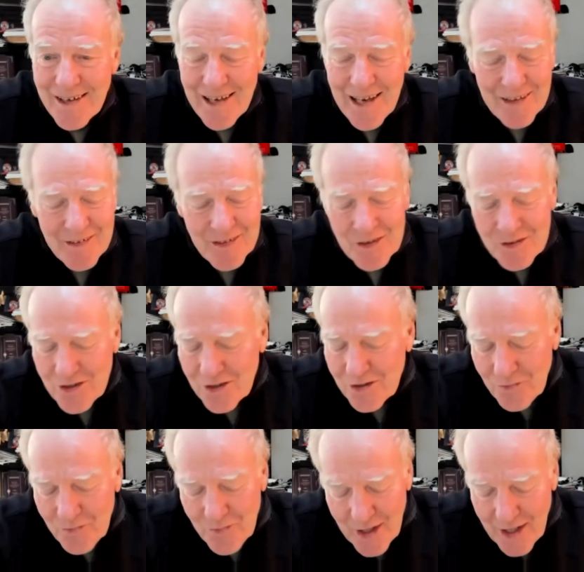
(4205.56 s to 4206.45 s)
And there's this
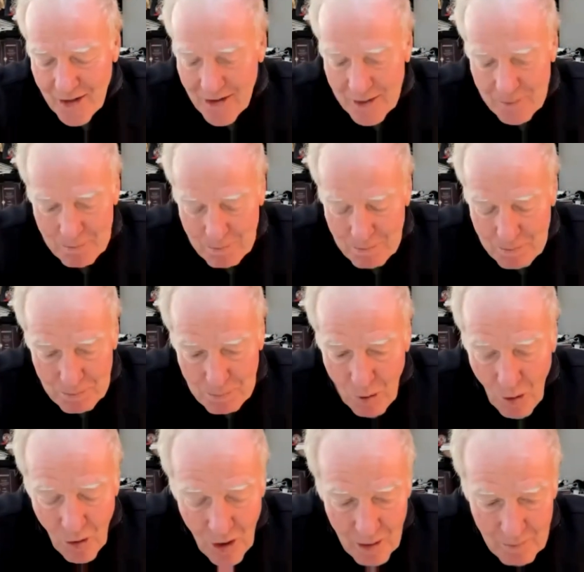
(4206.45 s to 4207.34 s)
very
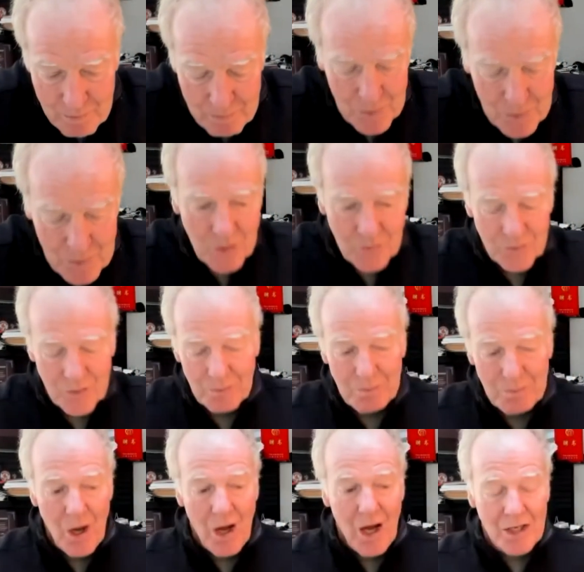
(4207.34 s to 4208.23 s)
beautiful
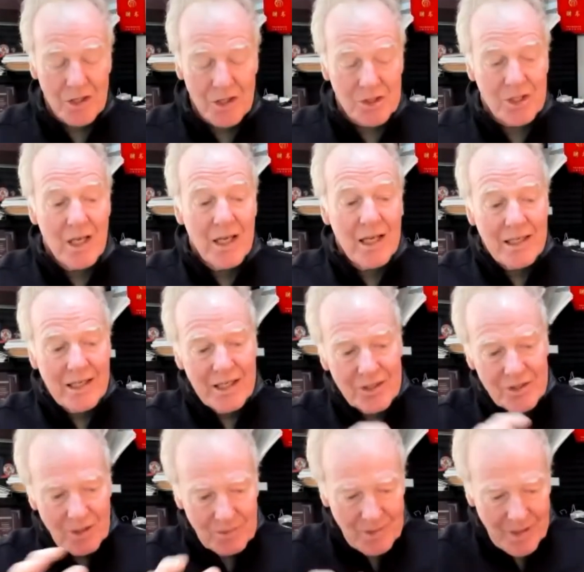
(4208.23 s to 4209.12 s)
pause.
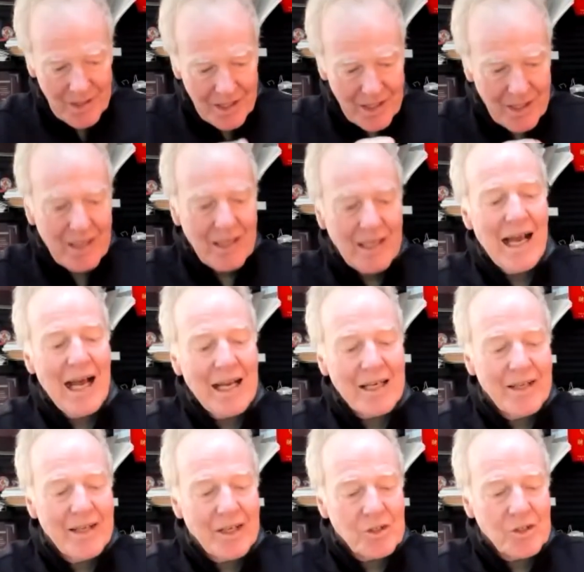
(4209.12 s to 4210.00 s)
It's in the
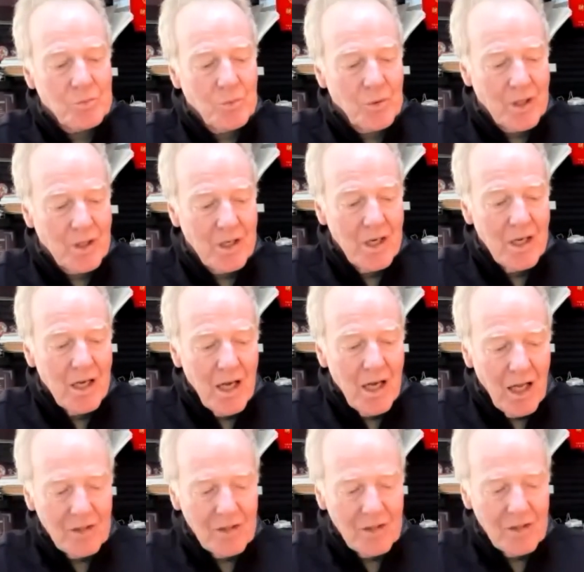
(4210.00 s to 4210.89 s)
context where
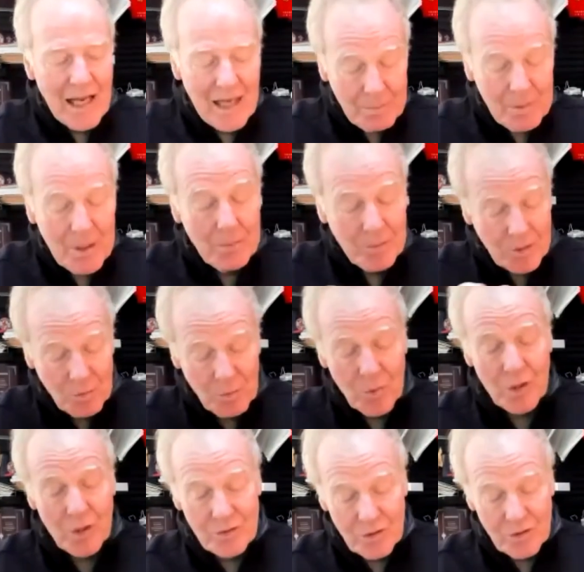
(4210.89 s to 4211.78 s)
a lot of people have
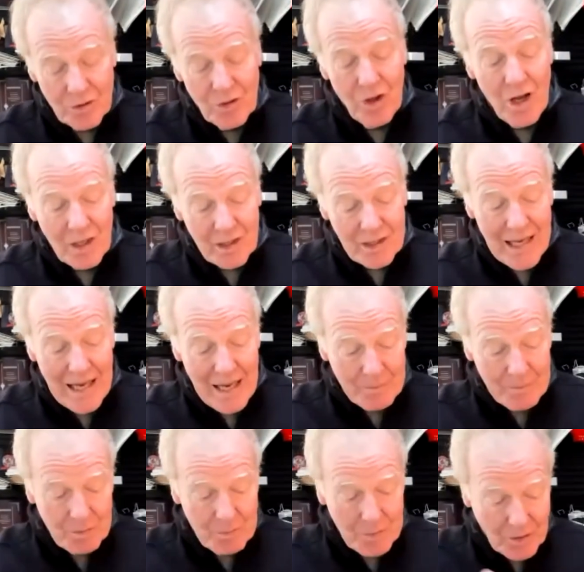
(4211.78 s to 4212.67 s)
worked a long time
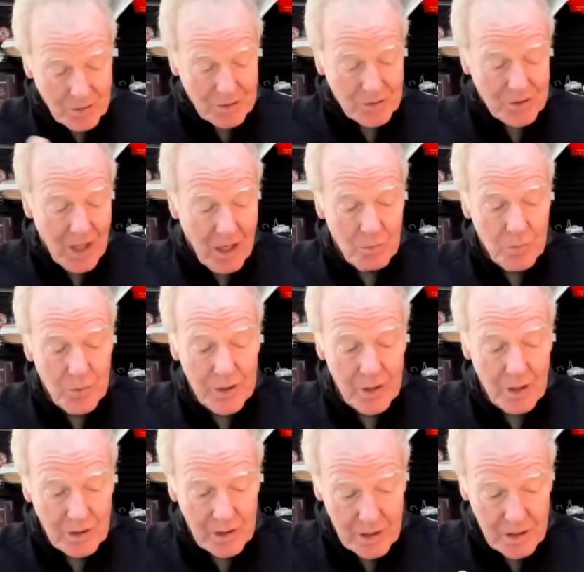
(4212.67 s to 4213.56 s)
to build a
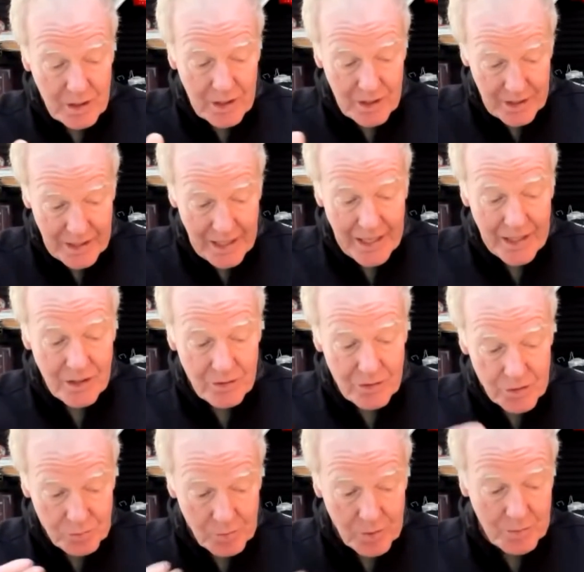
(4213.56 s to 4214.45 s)
real container,
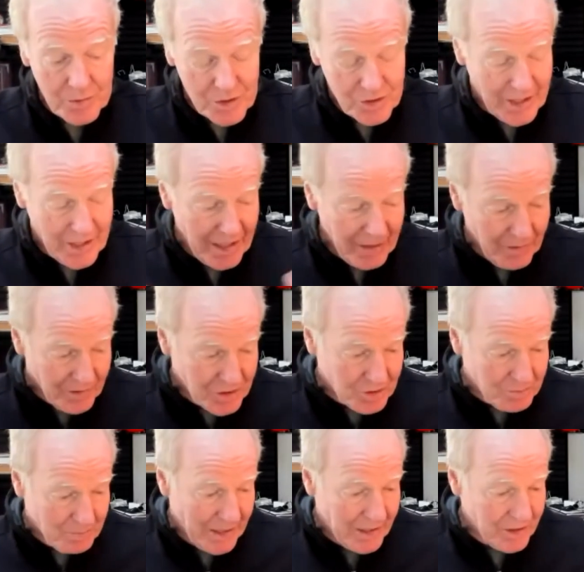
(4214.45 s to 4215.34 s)
as we would say, or a
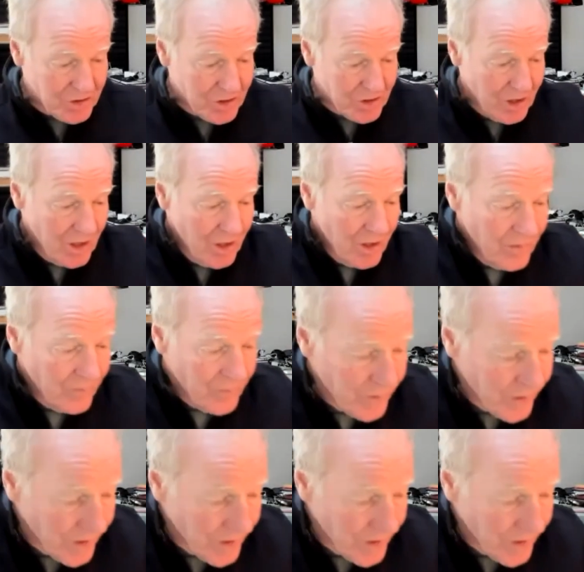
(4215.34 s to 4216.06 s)
space for